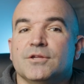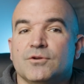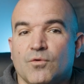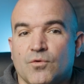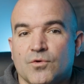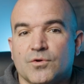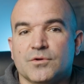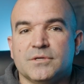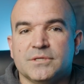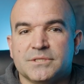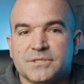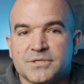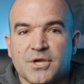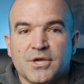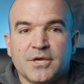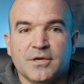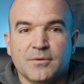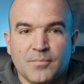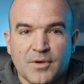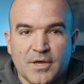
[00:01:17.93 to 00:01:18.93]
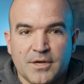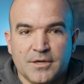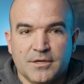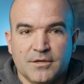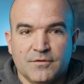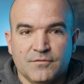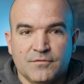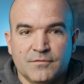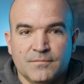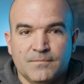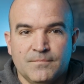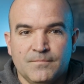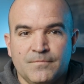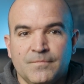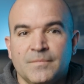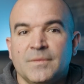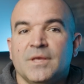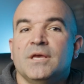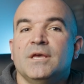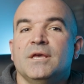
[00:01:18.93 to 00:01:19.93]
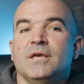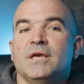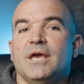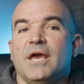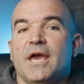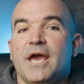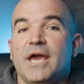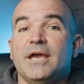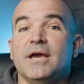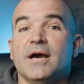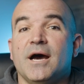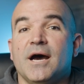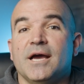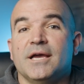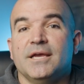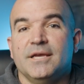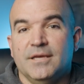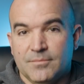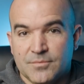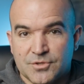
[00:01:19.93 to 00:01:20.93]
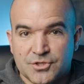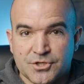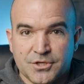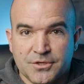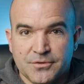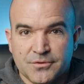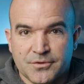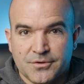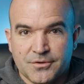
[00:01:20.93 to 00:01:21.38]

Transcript: in order to stay competitive. AI and machine